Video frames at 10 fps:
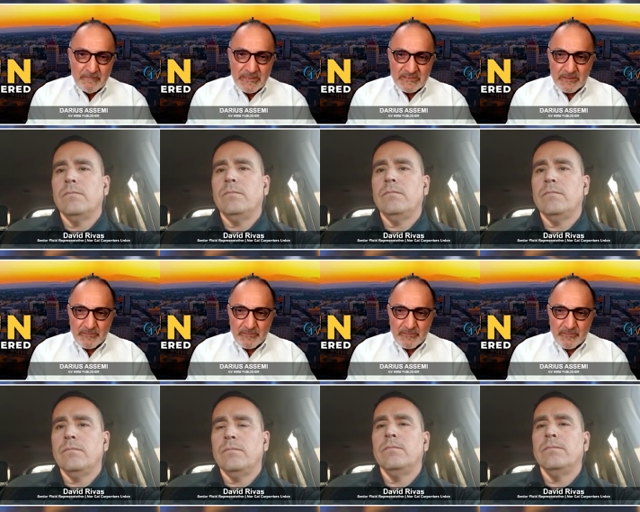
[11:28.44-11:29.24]
Speaker 1: a
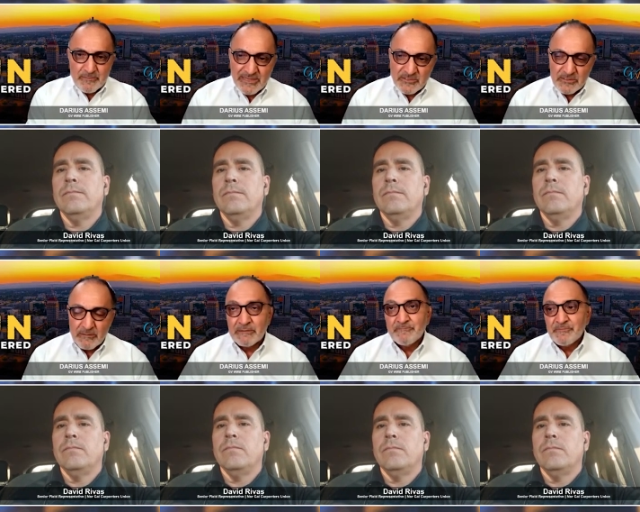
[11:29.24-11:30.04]
subcontractor, I
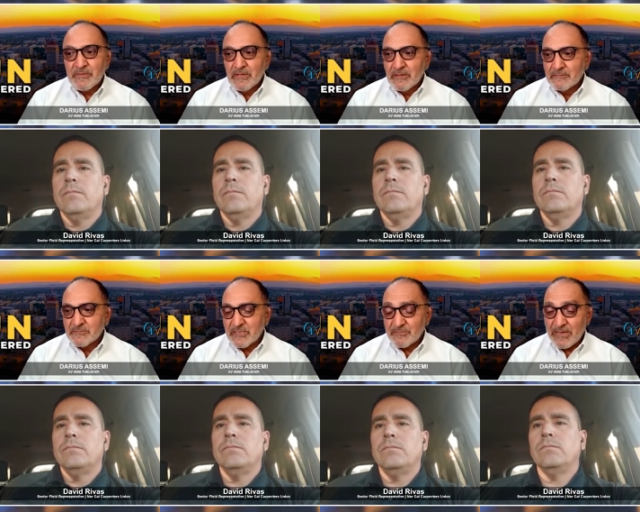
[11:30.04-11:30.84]
mean,
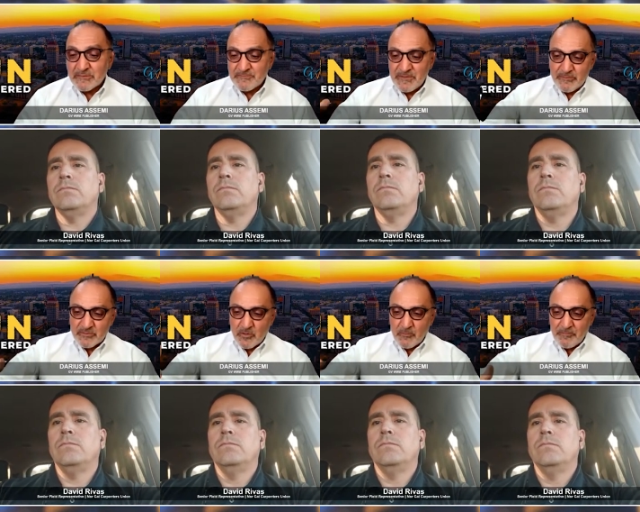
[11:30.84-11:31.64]
sometimes people
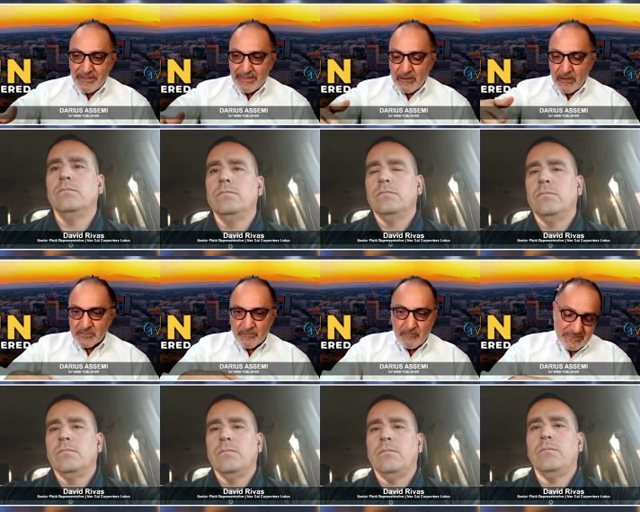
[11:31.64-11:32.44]
don't pay. Con sub
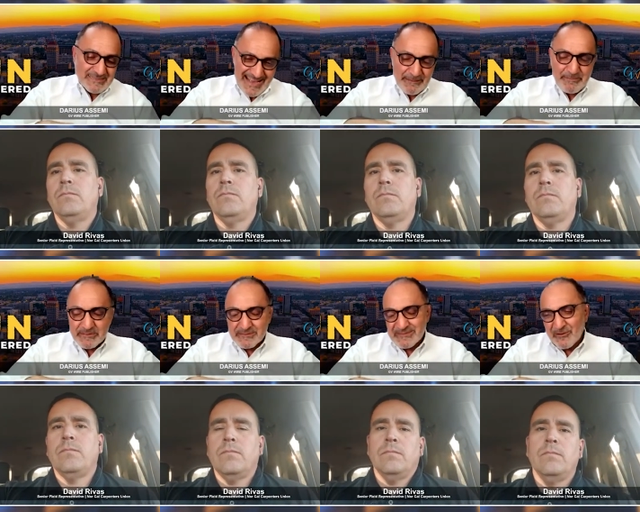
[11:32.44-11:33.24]
this
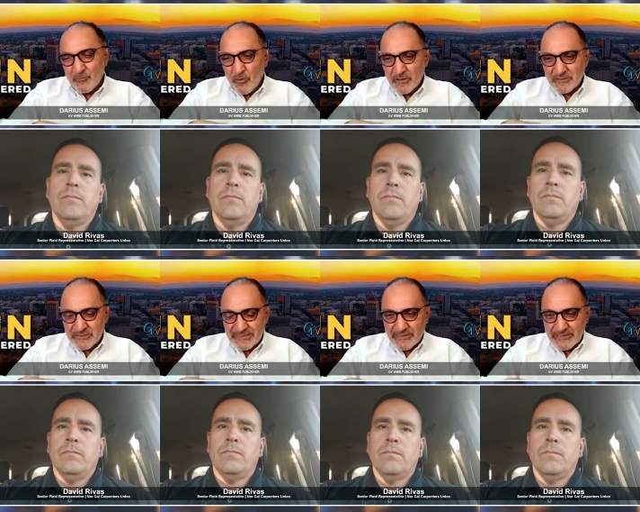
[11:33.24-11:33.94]
happens, you know, once a